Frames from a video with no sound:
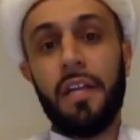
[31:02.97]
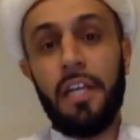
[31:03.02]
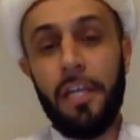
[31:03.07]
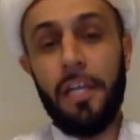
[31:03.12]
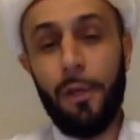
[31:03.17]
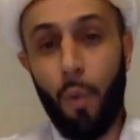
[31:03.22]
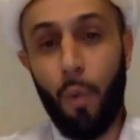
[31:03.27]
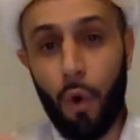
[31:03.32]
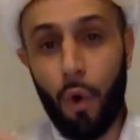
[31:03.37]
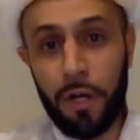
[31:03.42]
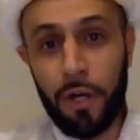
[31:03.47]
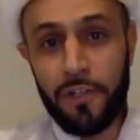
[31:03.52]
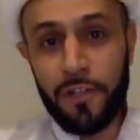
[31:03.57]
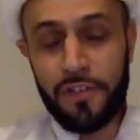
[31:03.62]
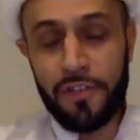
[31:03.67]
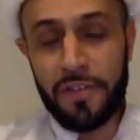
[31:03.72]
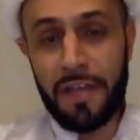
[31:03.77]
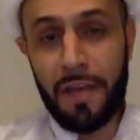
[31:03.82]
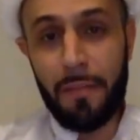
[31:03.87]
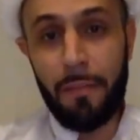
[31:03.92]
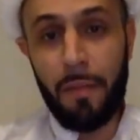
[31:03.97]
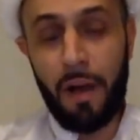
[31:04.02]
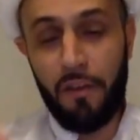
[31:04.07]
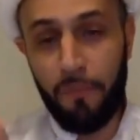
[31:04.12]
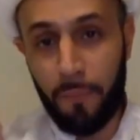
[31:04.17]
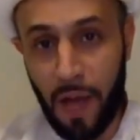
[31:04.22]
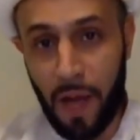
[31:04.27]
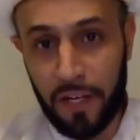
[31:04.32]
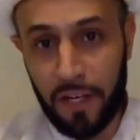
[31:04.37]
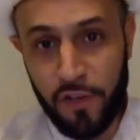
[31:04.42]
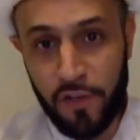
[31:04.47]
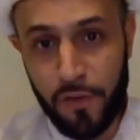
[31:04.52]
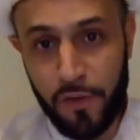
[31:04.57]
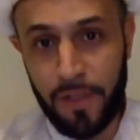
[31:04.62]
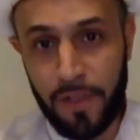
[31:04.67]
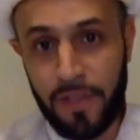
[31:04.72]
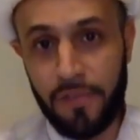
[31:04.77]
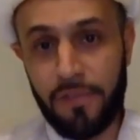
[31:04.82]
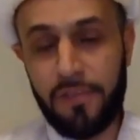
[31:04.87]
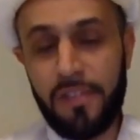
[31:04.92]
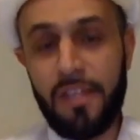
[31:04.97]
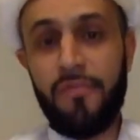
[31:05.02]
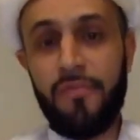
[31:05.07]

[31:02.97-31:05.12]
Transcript: He warns them of punishment